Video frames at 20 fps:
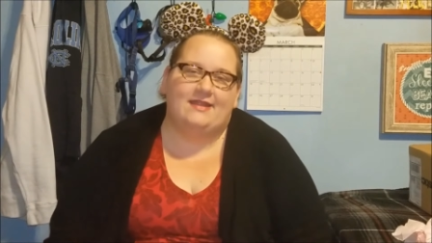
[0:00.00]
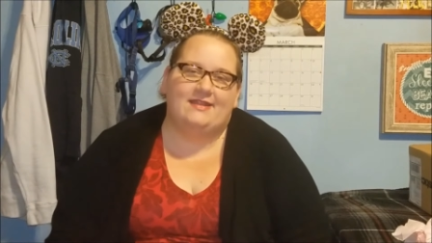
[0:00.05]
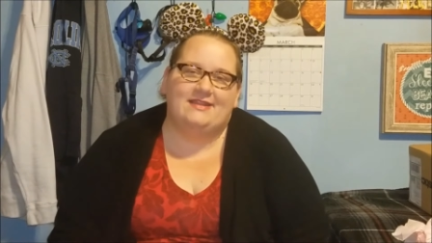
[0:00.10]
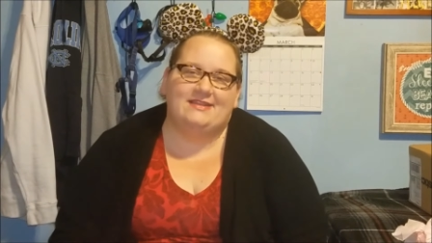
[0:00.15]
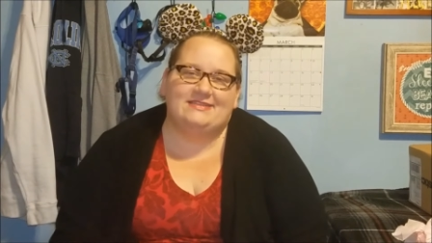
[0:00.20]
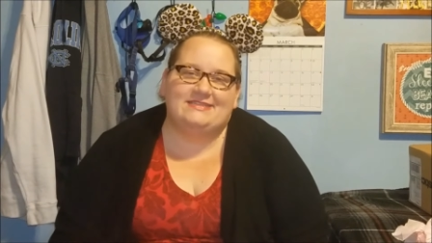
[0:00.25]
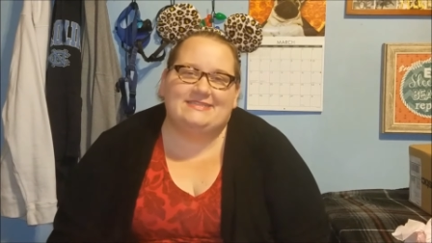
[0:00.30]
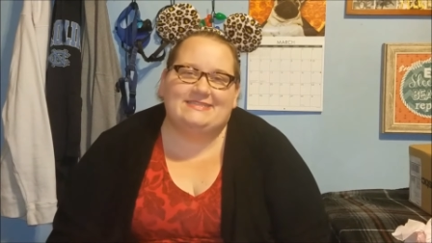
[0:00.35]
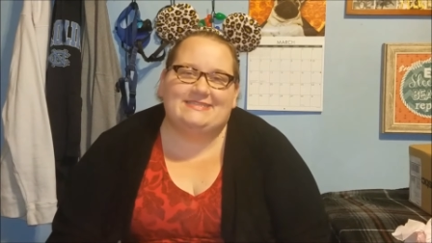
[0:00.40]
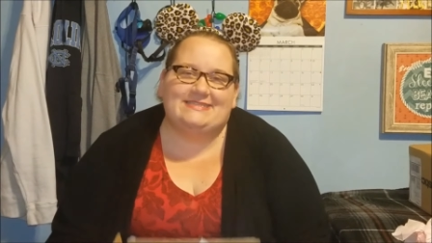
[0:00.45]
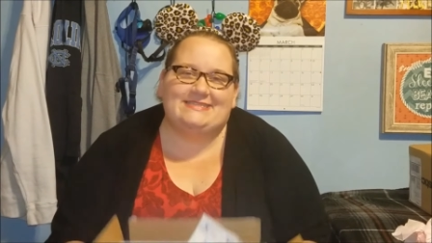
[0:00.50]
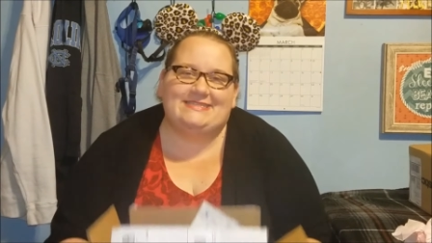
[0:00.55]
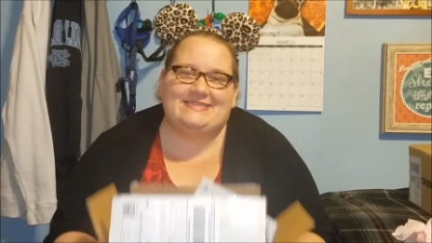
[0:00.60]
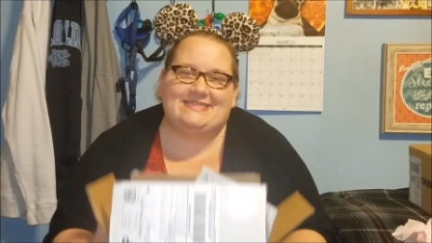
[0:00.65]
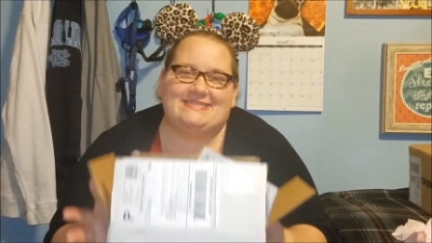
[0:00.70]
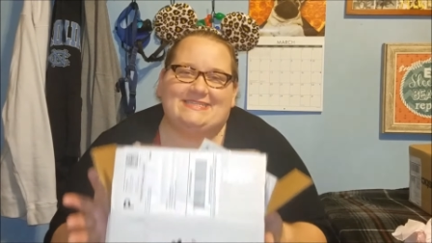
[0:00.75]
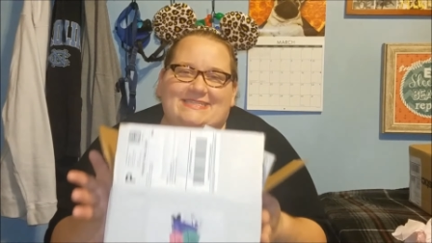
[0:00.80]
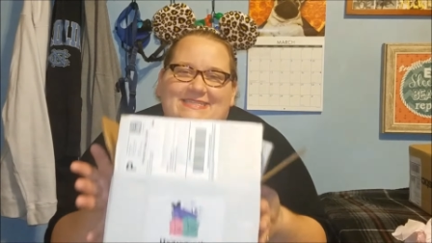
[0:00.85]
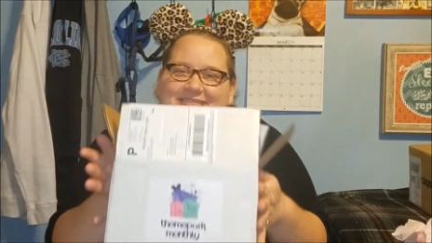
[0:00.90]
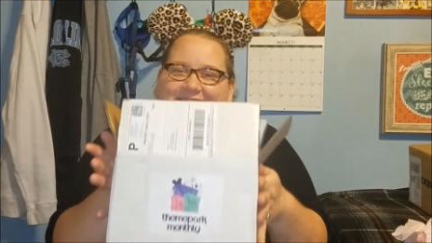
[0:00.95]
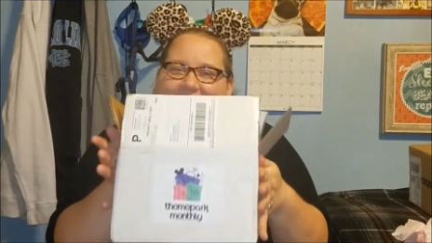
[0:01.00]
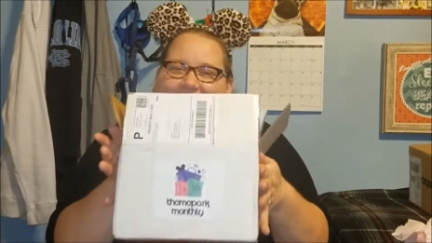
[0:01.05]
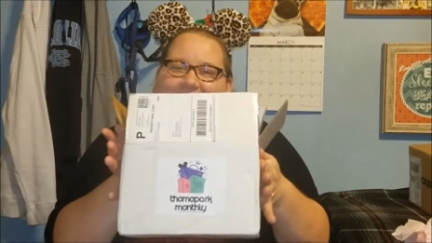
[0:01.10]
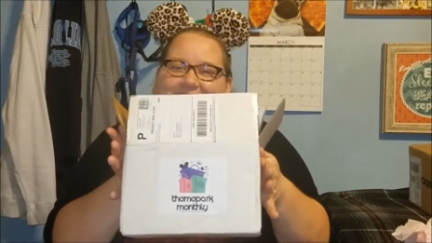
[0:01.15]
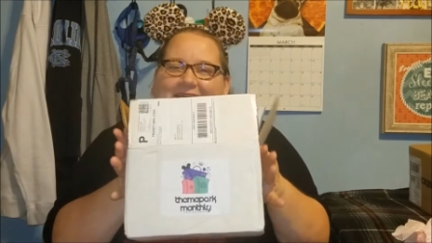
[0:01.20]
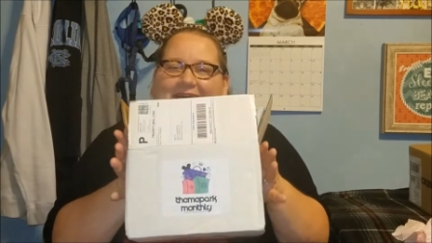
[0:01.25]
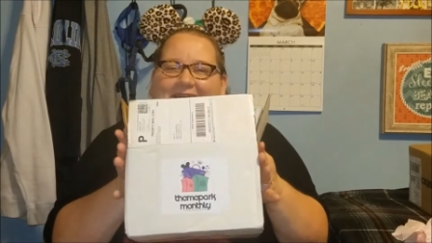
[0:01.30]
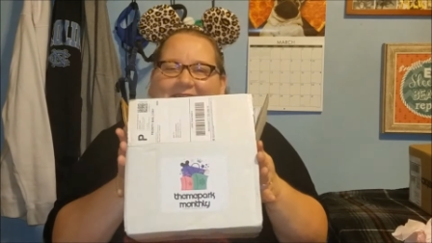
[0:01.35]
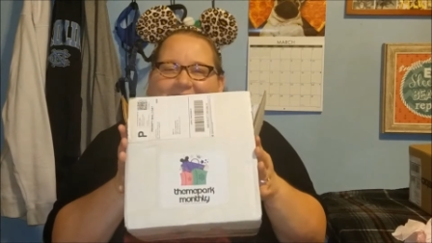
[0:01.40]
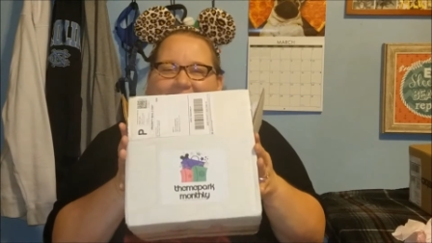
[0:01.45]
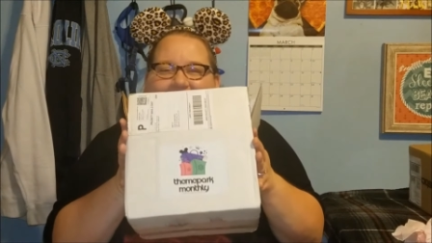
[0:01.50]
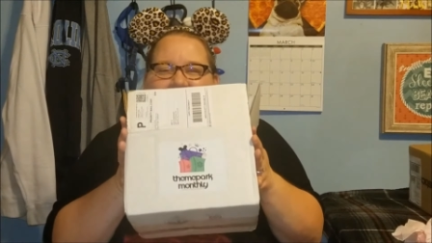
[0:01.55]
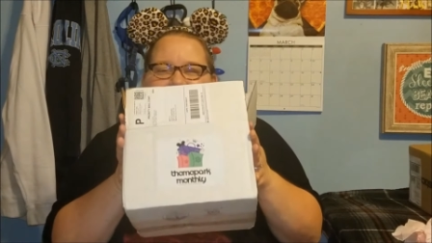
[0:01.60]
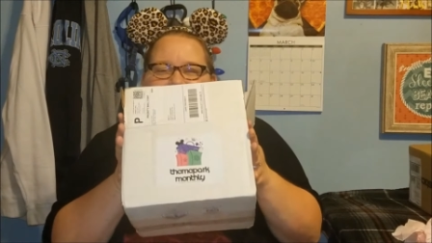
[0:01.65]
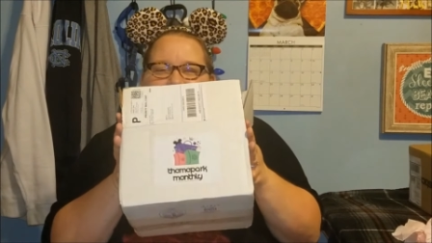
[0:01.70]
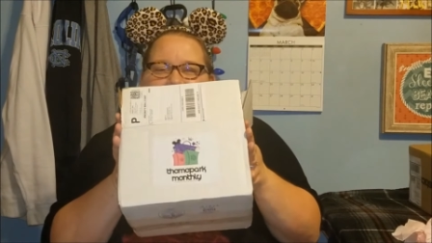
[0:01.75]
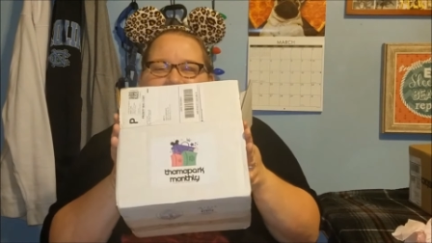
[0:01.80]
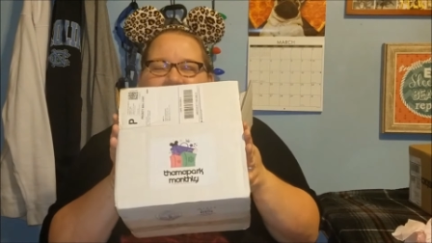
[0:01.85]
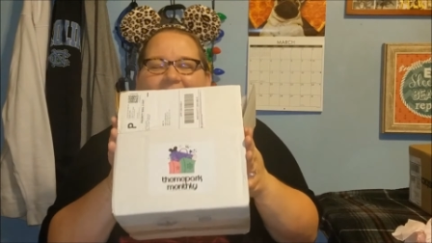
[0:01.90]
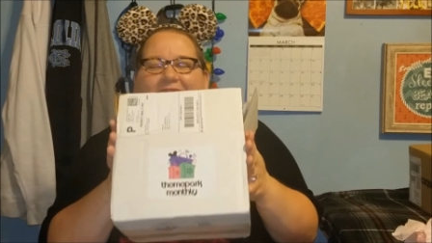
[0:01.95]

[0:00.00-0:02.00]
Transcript: And it's Disney snacks.